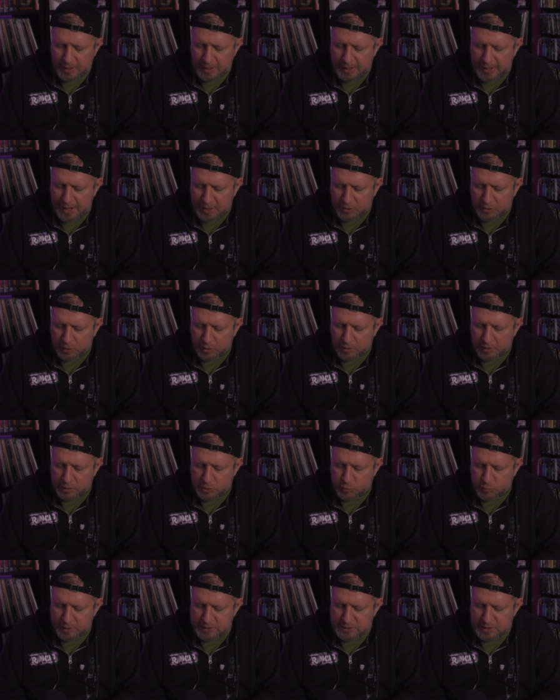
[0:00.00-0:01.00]
Edgar
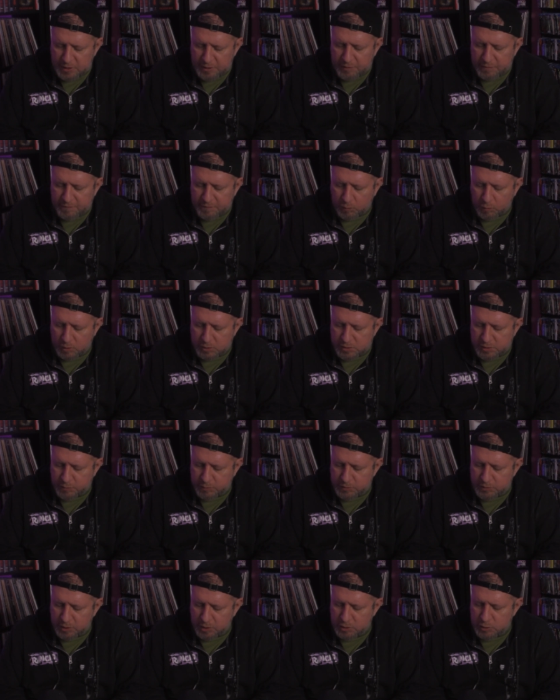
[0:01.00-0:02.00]
is recently divorced and
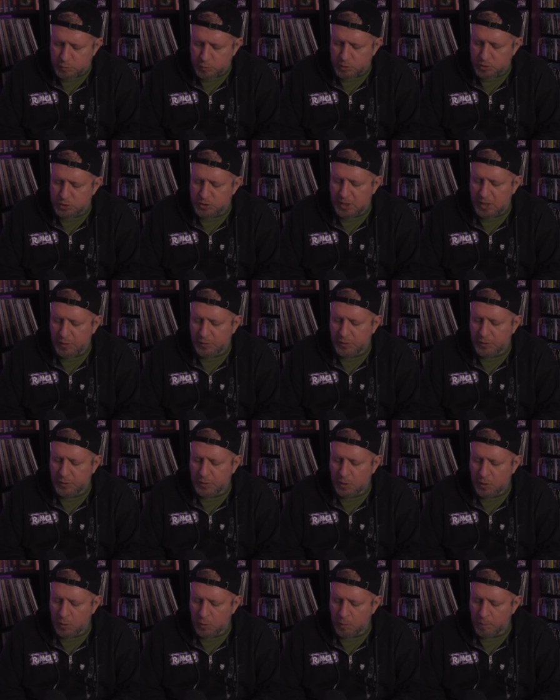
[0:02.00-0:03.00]
returns to his childhood
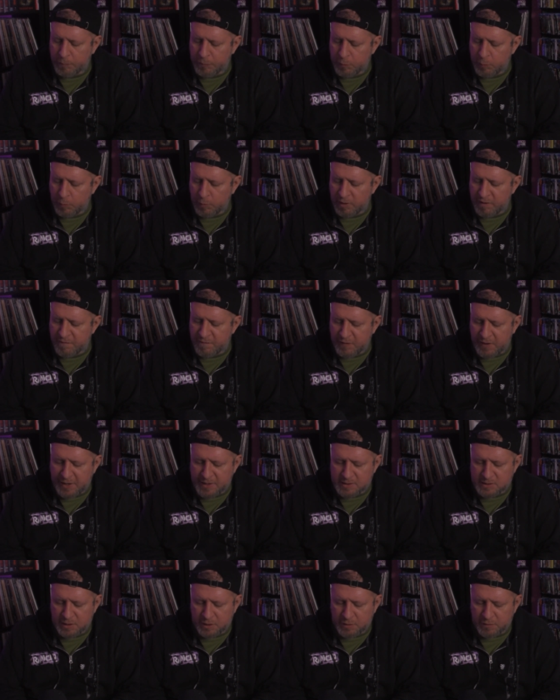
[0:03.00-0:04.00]
home where he
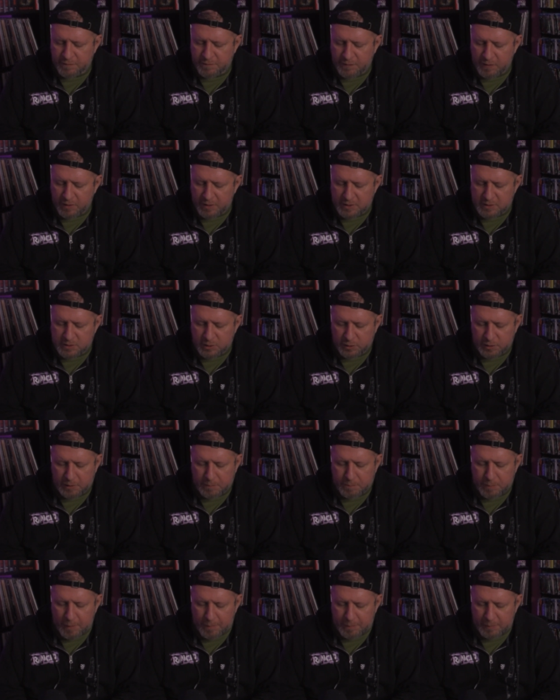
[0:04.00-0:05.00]
finds a nefarious looking
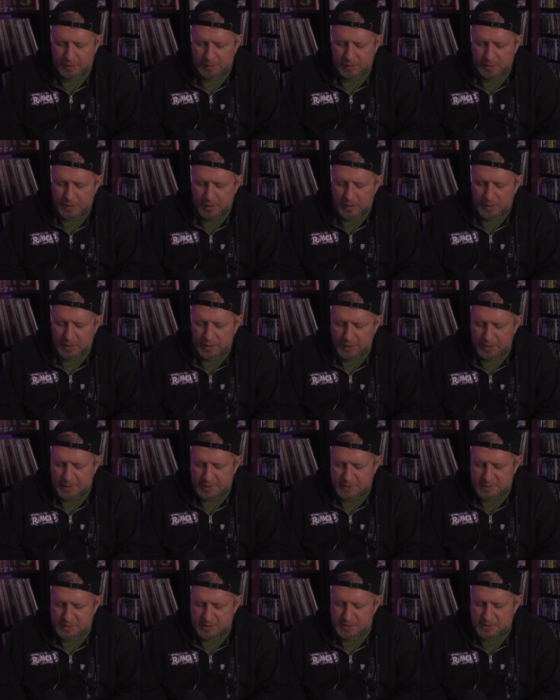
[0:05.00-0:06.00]
puppet in
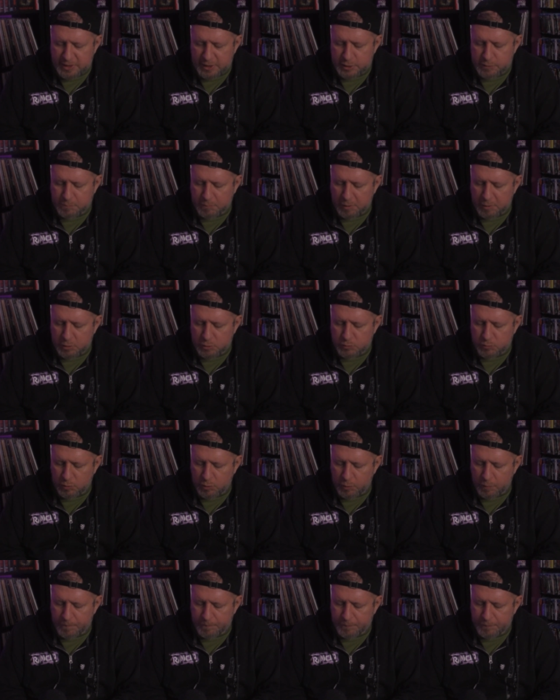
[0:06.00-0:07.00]
his deceased brother's
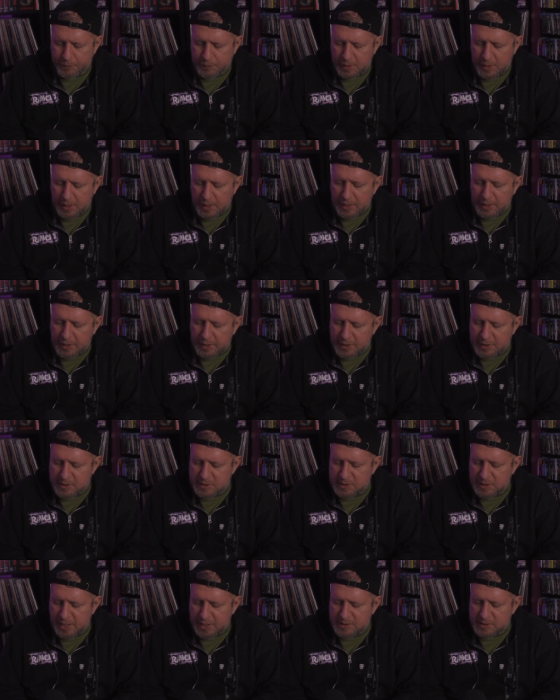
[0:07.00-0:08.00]
room. He
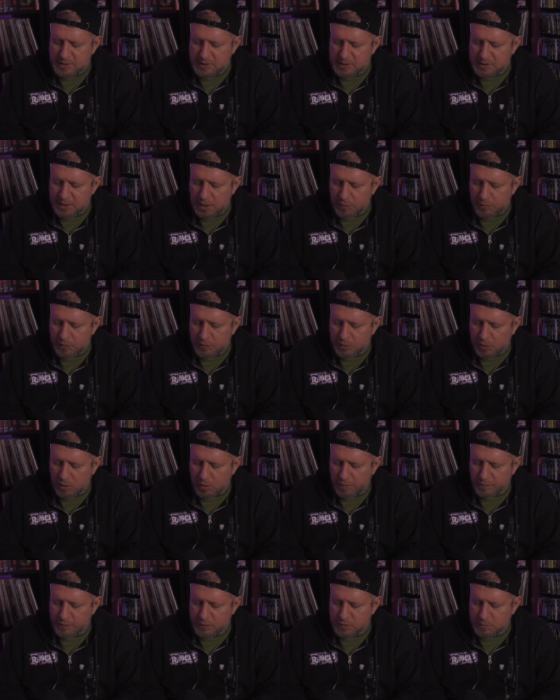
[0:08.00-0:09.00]
decides to sell the
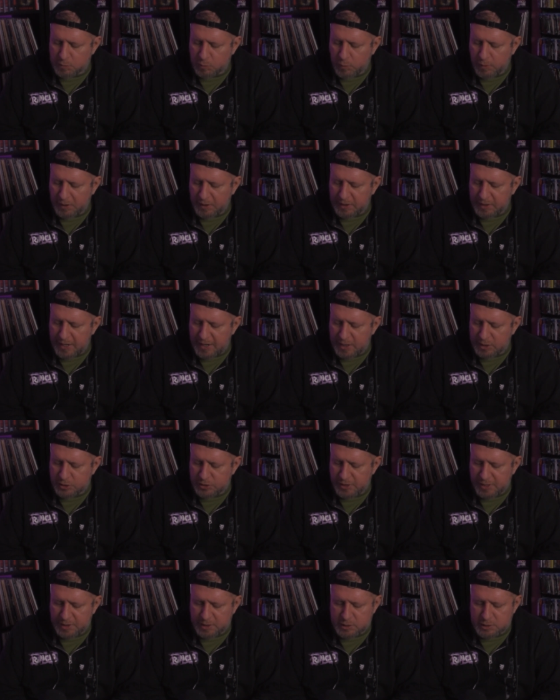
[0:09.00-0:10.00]
doll for some quick
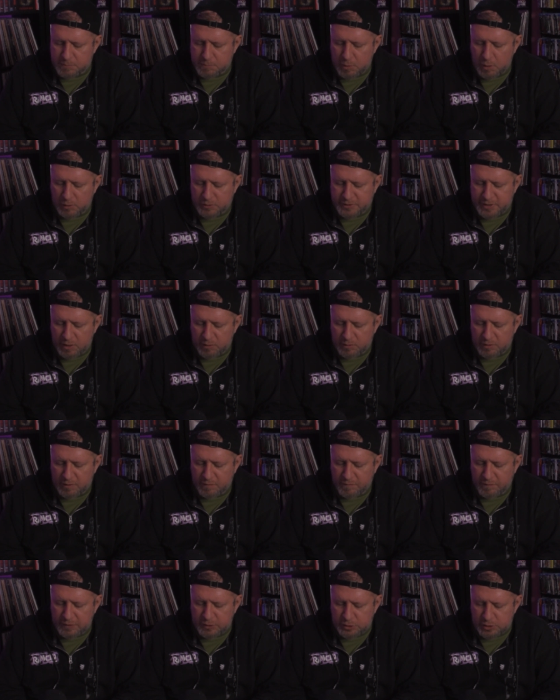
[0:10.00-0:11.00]
cash at a small town
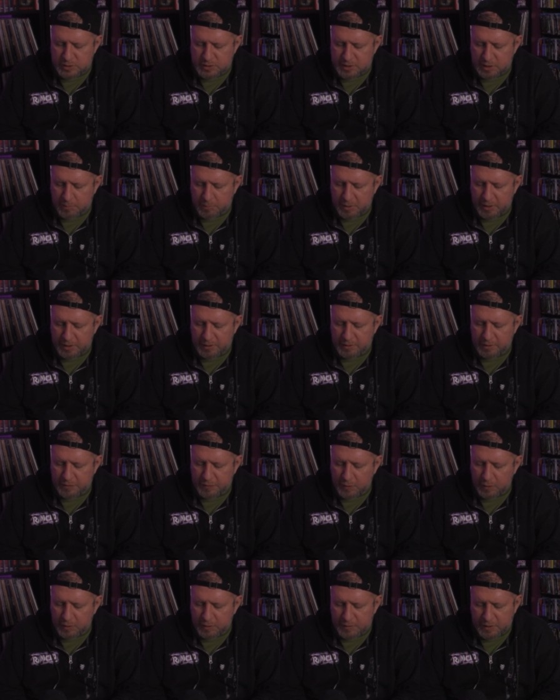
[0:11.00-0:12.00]
convention celebrating the
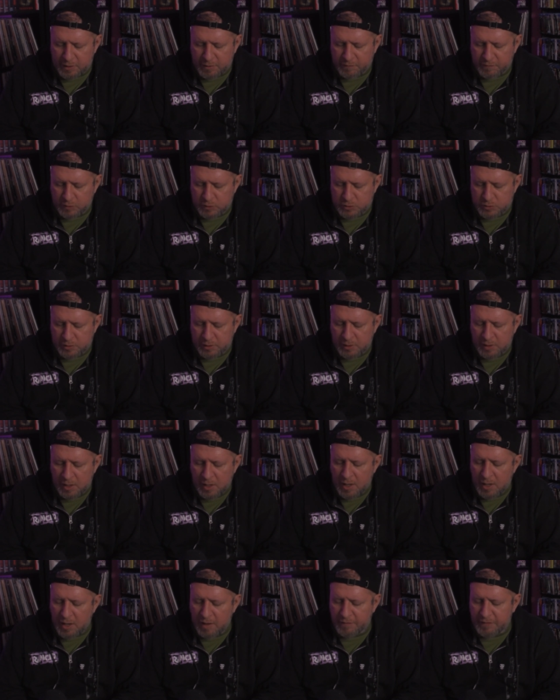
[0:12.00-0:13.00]
30th anniversary
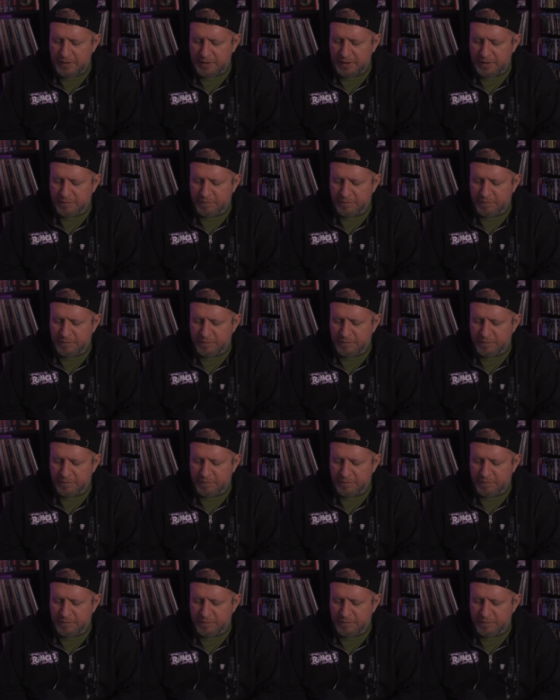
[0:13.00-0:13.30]
of the